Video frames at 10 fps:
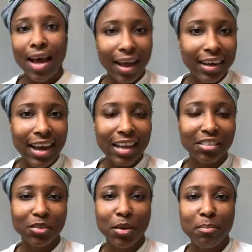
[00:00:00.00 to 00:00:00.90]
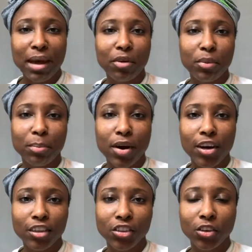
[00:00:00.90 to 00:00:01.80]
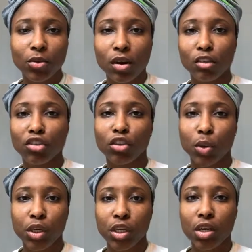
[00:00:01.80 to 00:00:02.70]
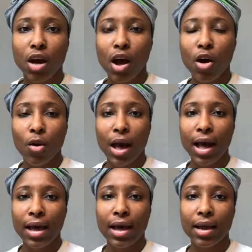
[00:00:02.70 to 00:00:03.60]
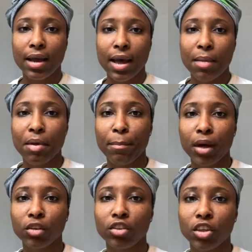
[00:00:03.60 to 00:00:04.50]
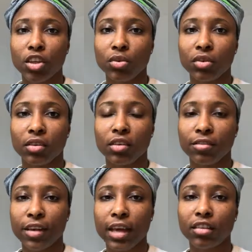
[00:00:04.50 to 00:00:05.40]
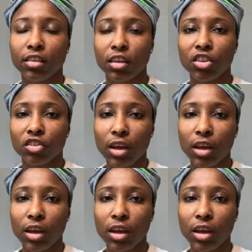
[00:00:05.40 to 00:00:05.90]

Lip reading: Hi guys, so I'm back with part 2 of showing you how I am about to use this flaxseed